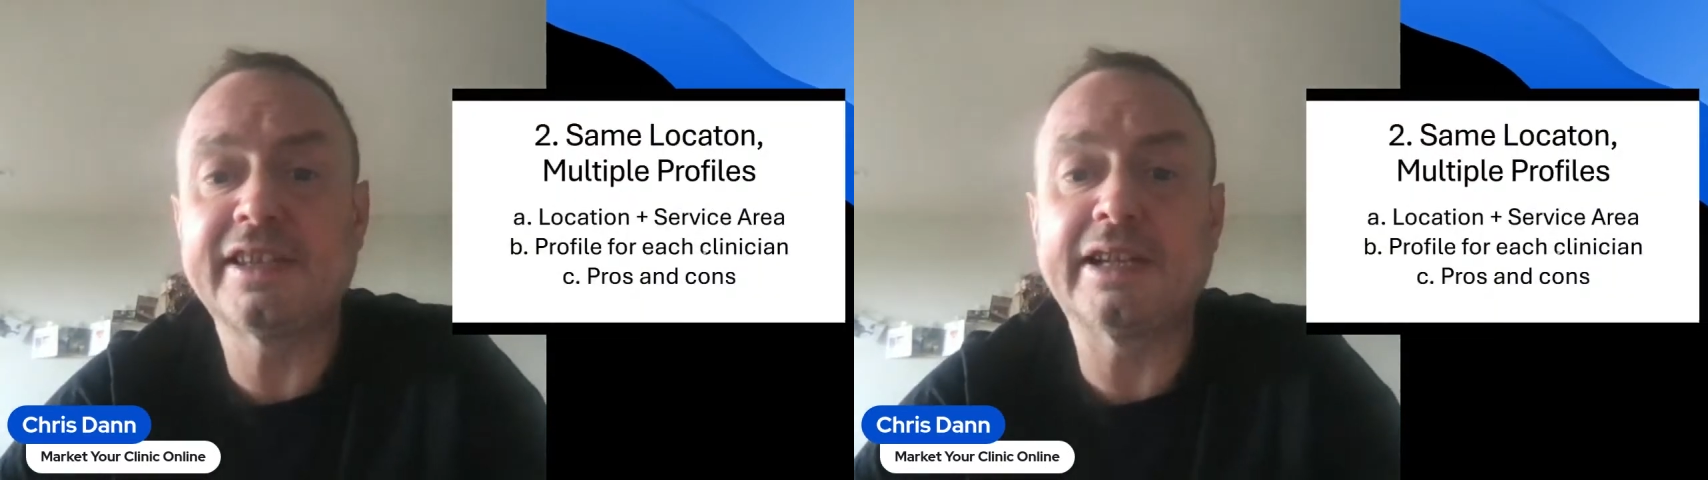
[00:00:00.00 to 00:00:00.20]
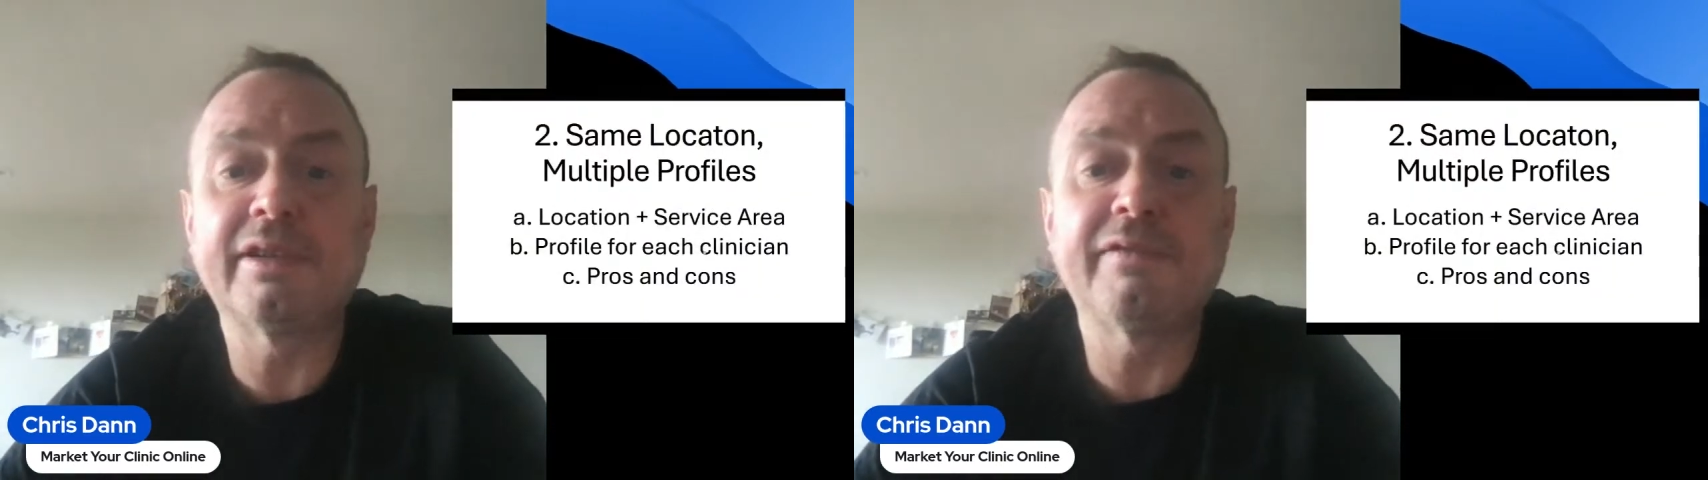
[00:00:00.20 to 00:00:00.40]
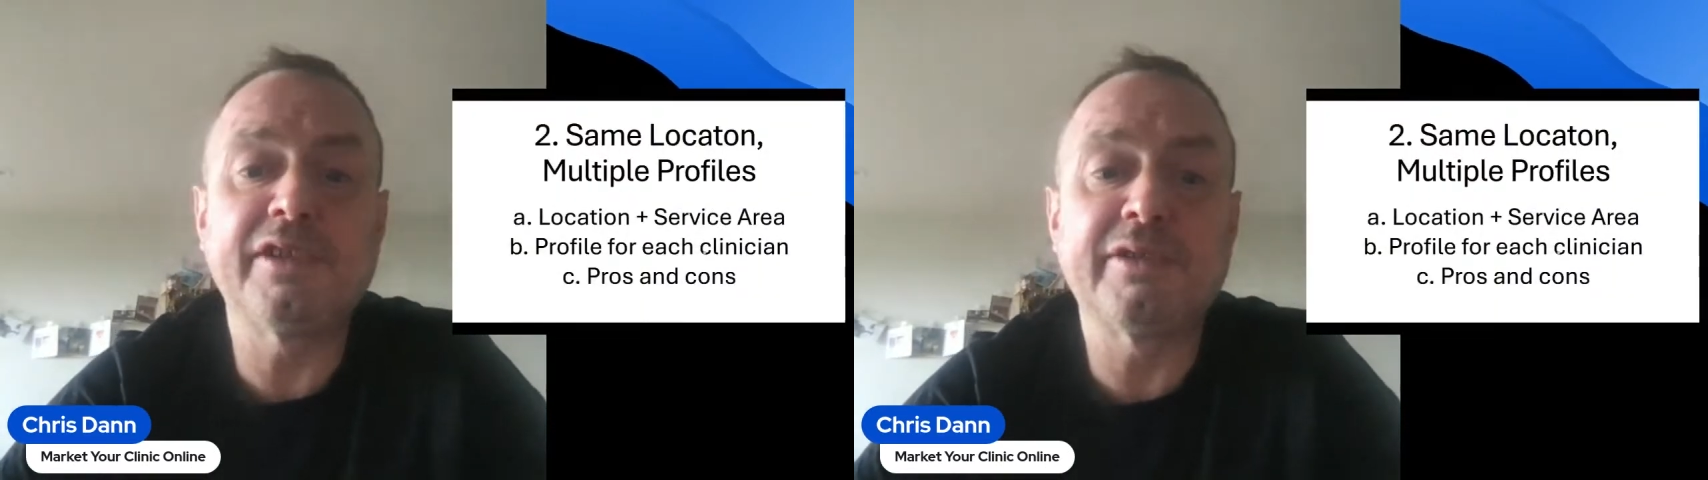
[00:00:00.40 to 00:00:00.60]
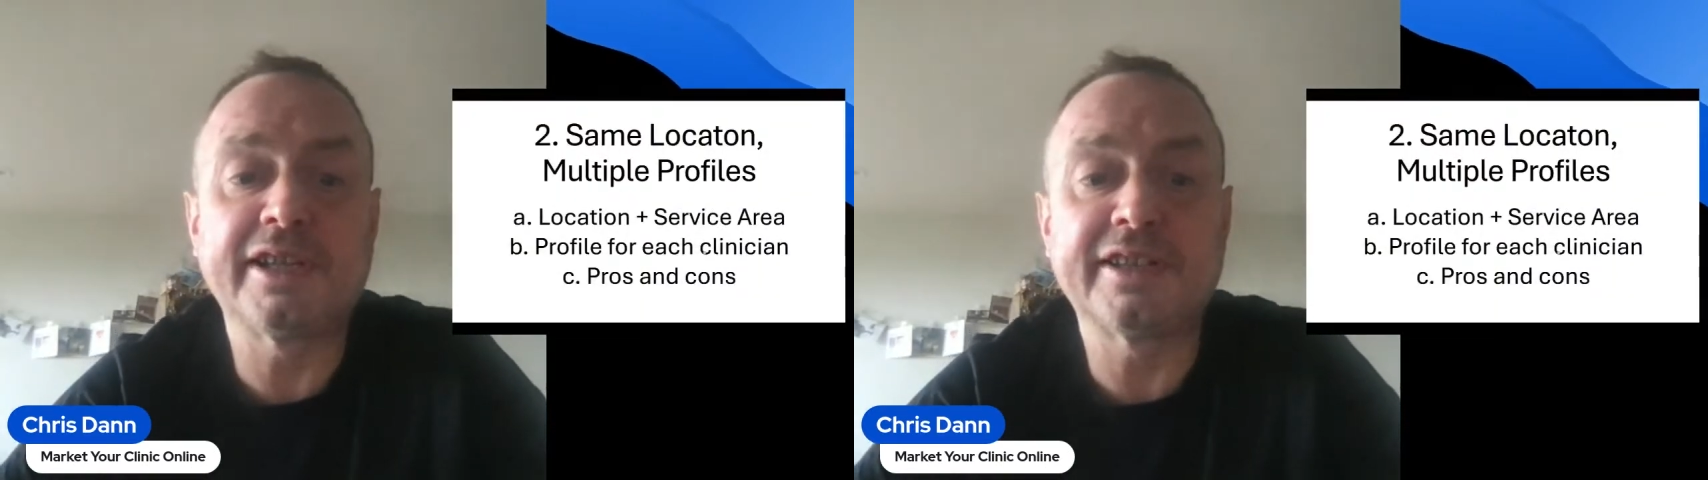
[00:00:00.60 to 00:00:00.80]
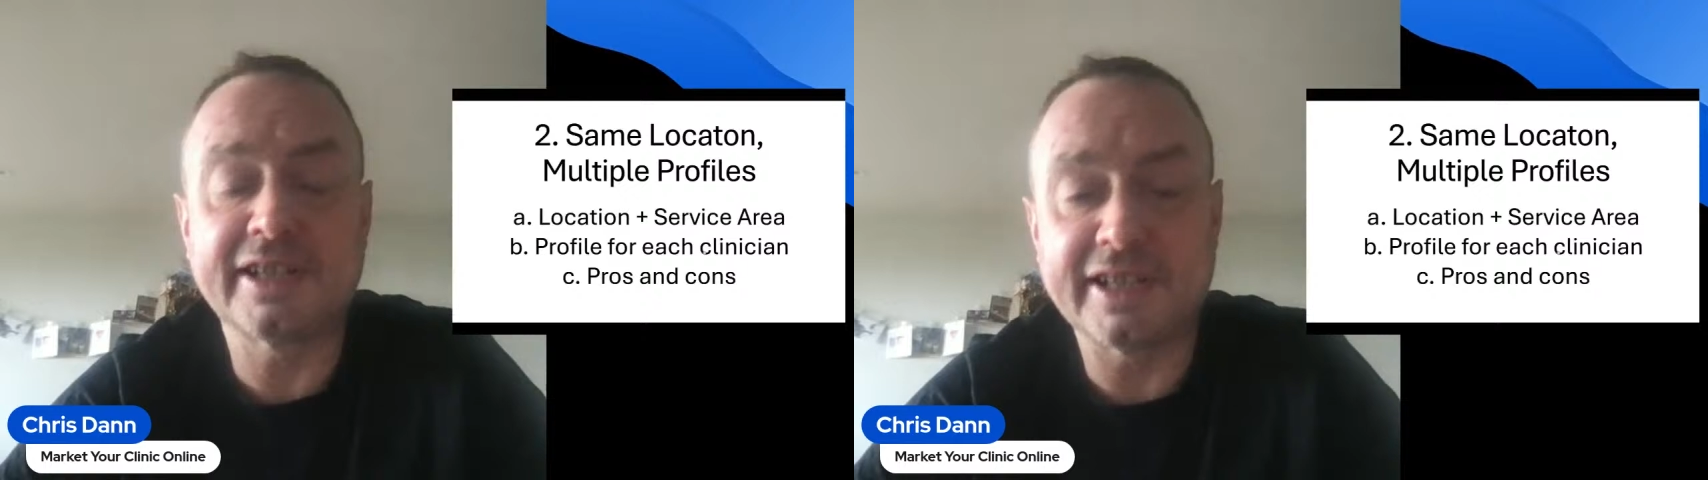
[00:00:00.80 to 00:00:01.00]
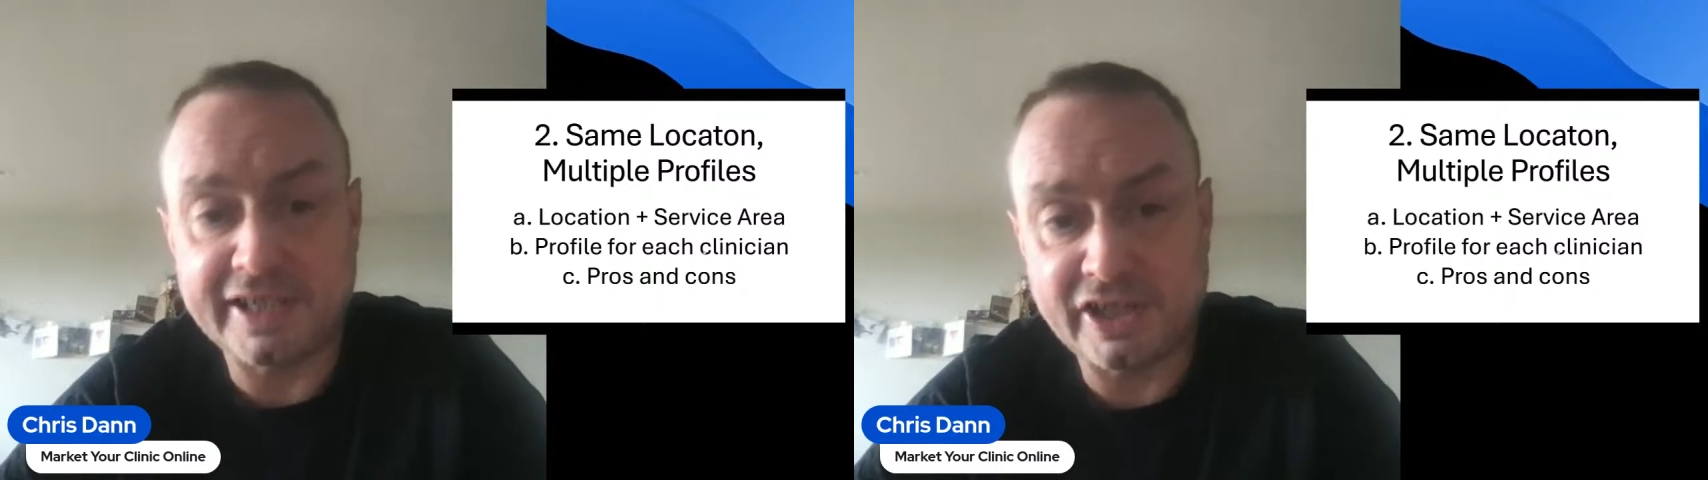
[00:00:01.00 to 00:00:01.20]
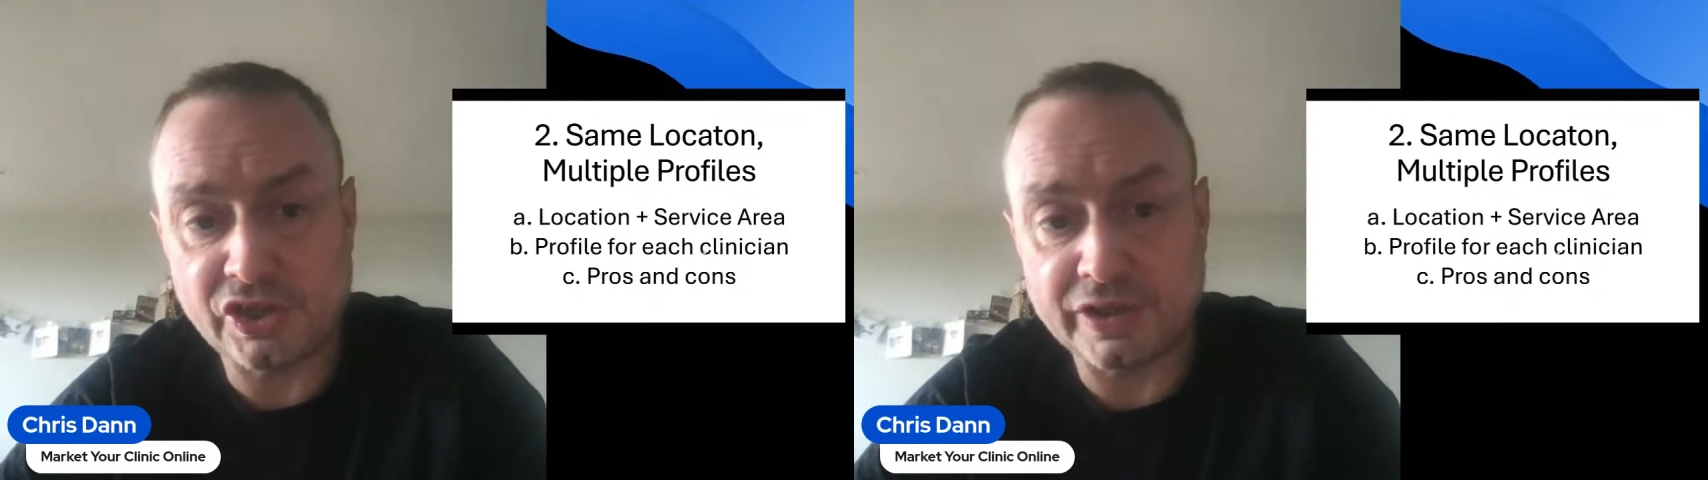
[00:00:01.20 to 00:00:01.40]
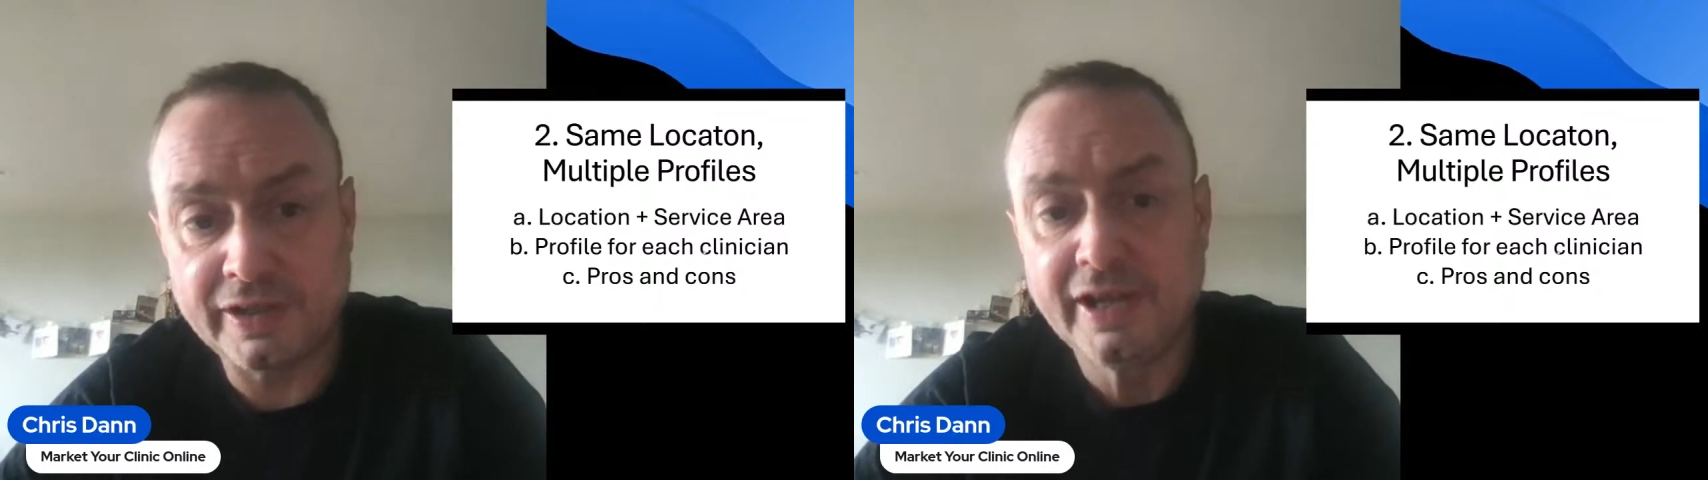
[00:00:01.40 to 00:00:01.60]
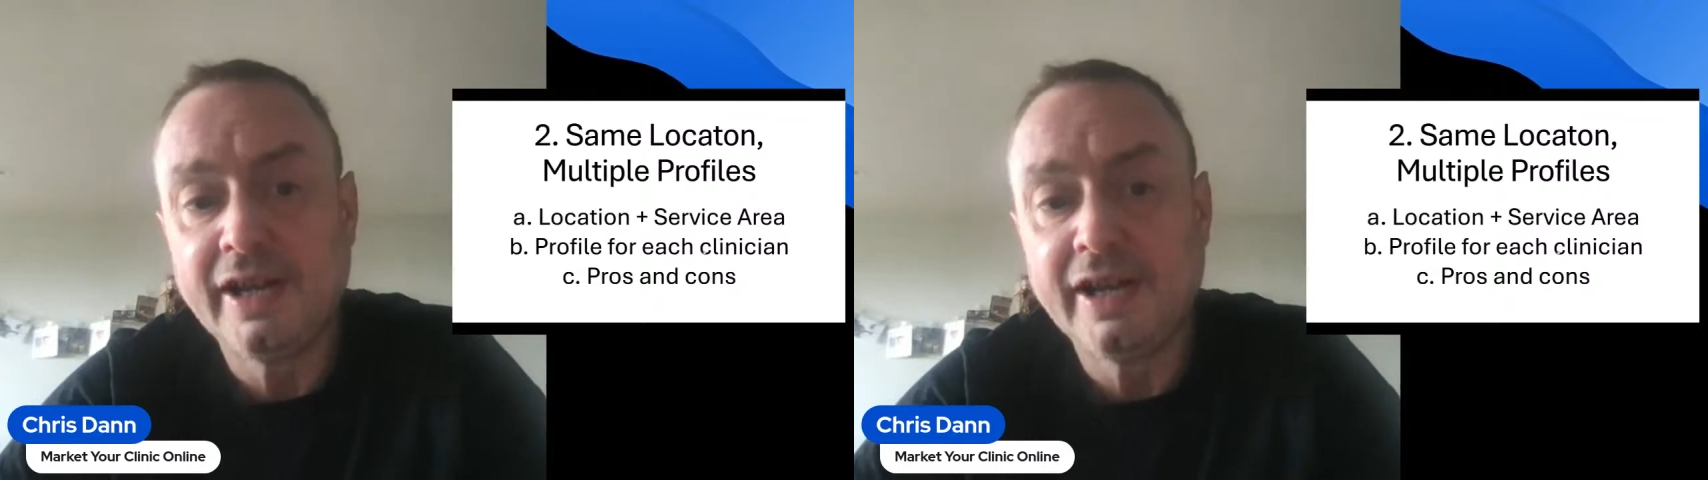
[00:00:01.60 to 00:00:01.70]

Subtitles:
they're reviewing the clinician.